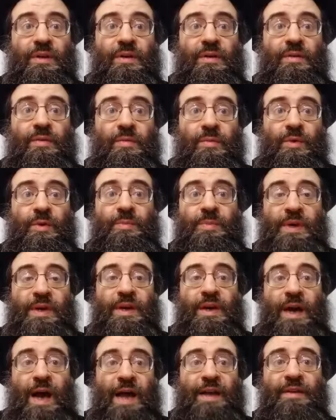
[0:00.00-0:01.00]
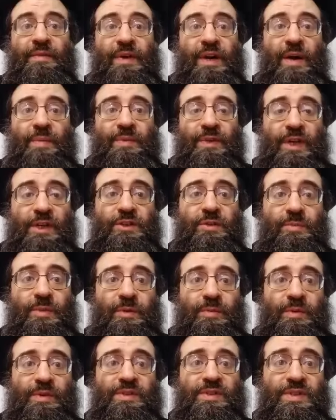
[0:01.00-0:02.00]
would be kind of a combination
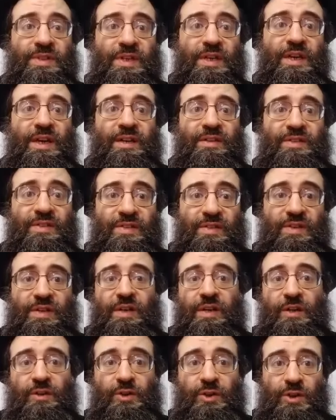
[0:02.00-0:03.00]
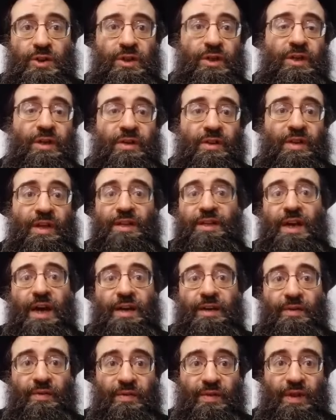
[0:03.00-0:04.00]
between Z and J, that
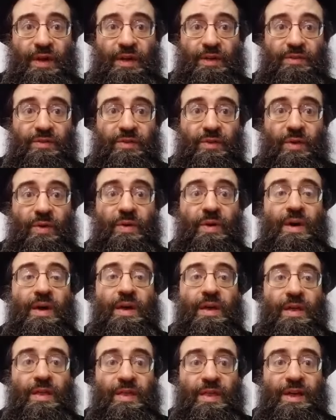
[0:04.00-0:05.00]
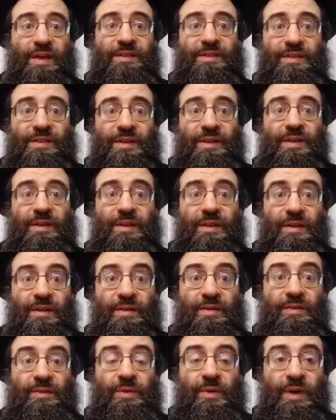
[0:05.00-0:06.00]
kind of thing. So that's
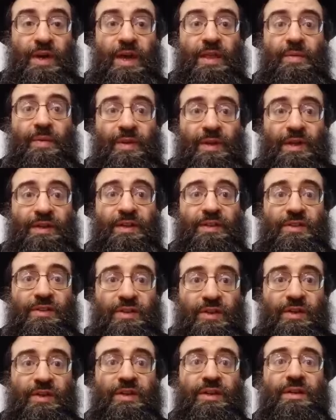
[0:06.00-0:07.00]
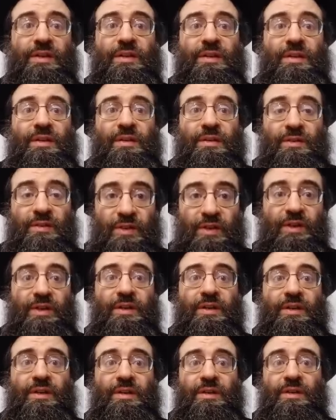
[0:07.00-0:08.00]
together with letters T,
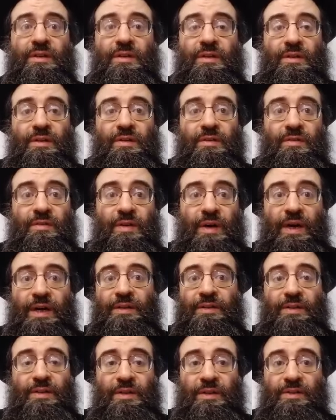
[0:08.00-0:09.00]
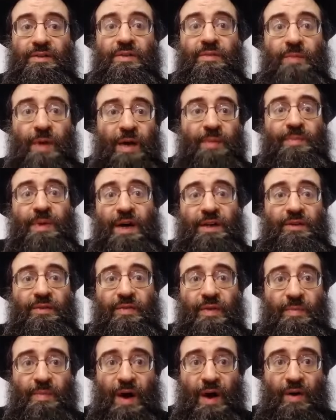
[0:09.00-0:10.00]
D, right, is in one part of
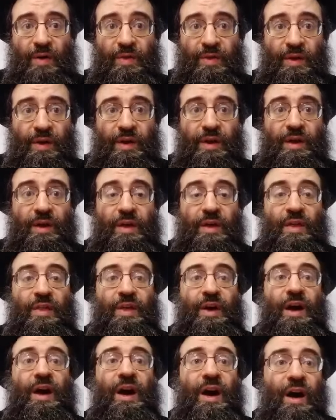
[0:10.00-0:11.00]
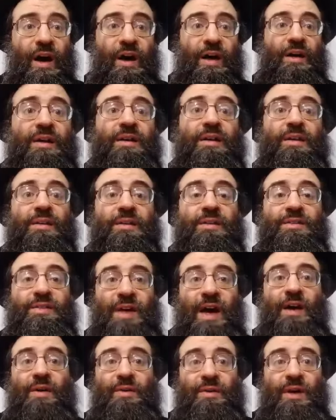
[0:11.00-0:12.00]
the mouth. The G
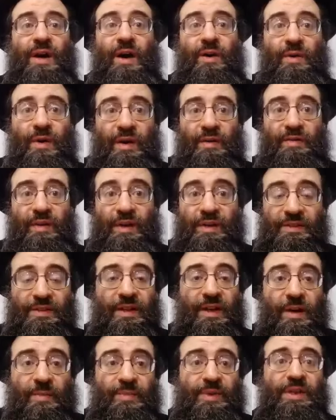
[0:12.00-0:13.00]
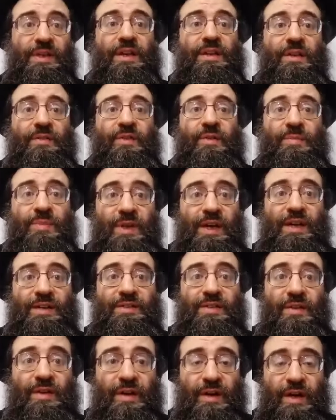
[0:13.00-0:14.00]
sound, however, is in a completely different
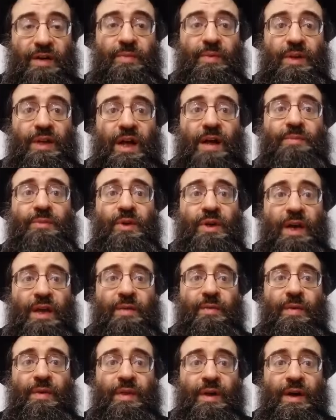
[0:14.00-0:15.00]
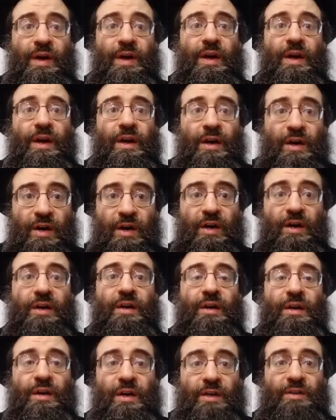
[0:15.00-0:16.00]
place. The G will come together with the K
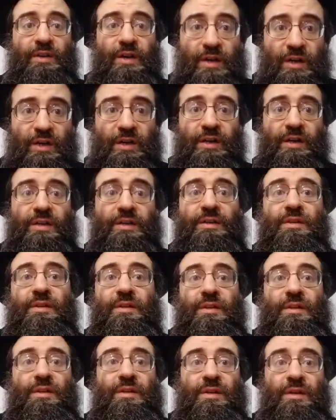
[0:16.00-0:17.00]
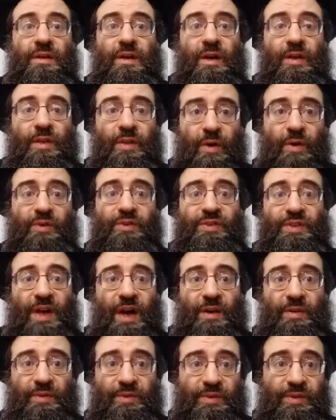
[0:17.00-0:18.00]
and H and those
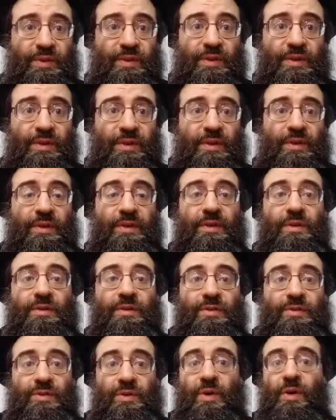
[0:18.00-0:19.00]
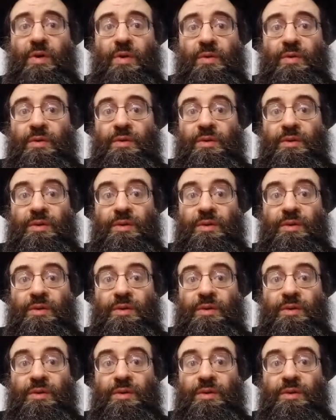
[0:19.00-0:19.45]
sounds. So